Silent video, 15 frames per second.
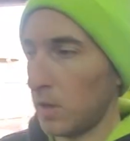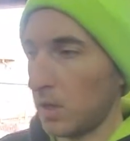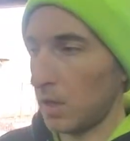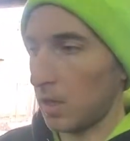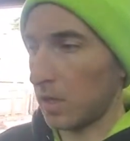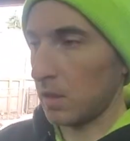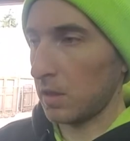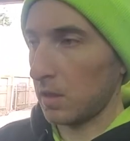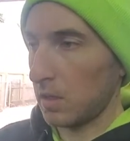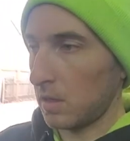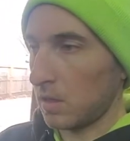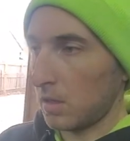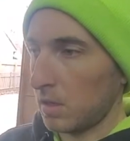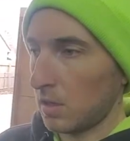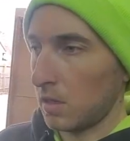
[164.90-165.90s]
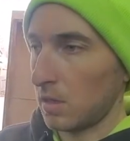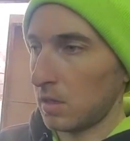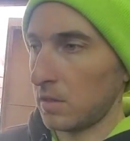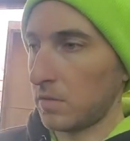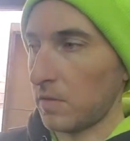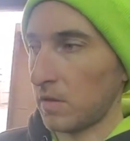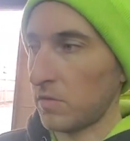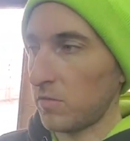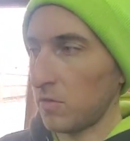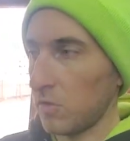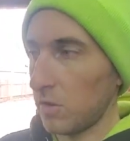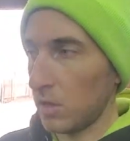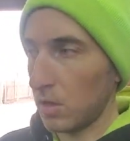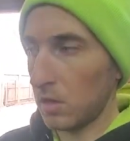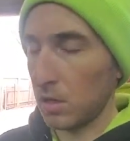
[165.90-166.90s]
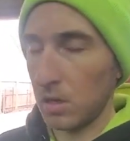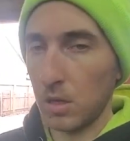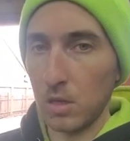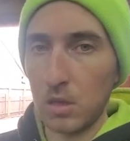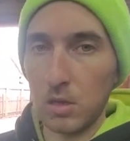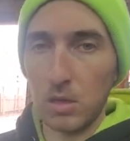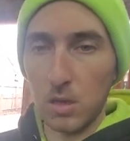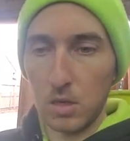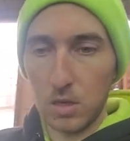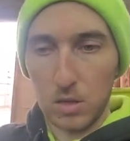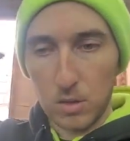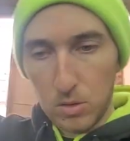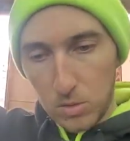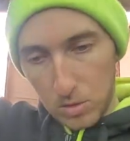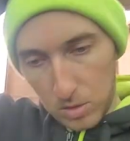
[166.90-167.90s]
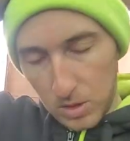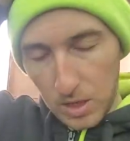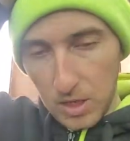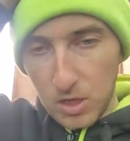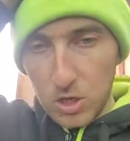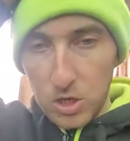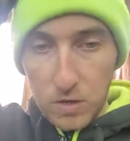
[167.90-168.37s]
I got the sensor in, I got the gauge